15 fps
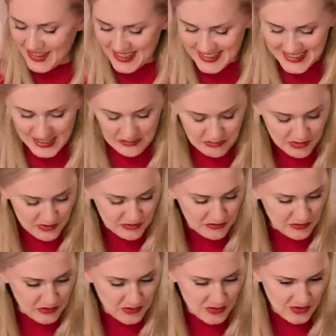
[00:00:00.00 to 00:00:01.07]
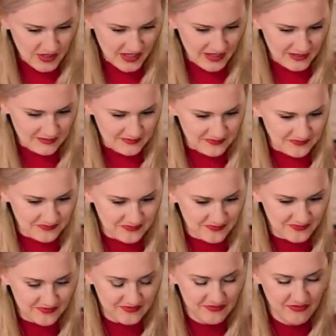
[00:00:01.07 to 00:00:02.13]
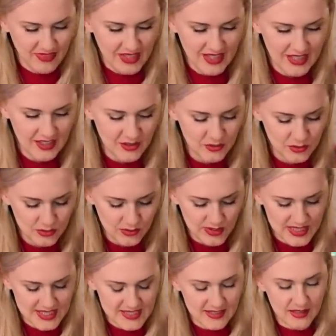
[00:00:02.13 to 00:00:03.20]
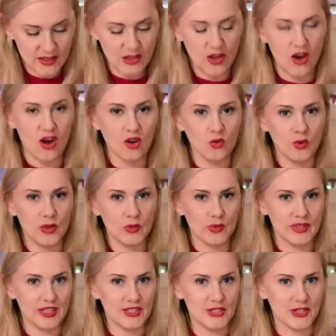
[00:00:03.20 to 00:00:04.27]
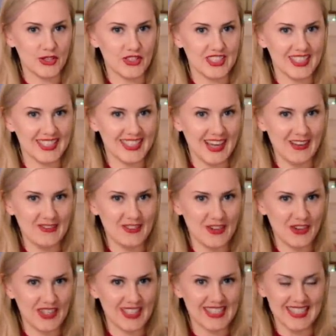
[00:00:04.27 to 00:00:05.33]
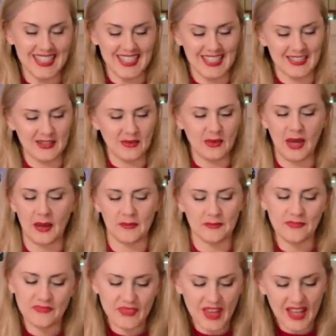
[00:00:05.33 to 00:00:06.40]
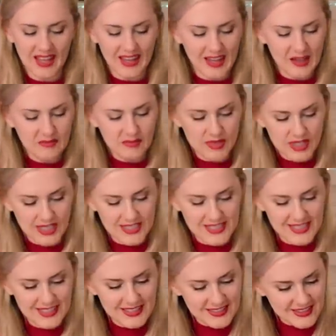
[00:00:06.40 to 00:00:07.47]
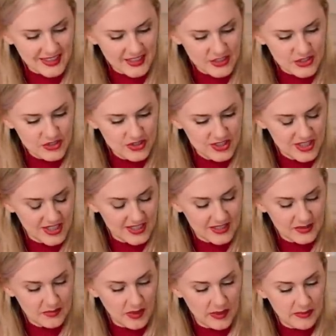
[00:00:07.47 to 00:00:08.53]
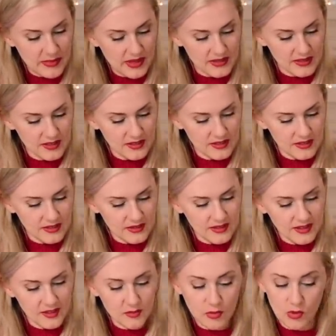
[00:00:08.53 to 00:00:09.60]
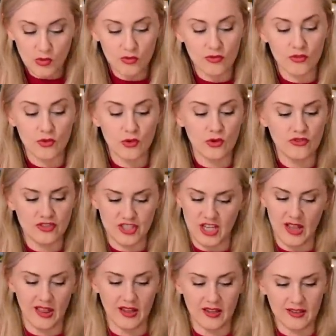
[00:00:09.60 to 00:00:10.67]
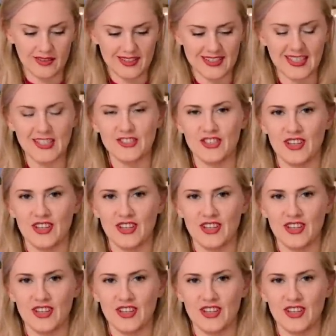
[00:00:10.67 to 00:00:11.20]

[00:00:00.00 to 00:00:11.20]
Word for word: right, number four. Oh, it's a long one with a turkey. How very exciting. Okay. But I didn't get to shake my belly like a bowl full of jelly, said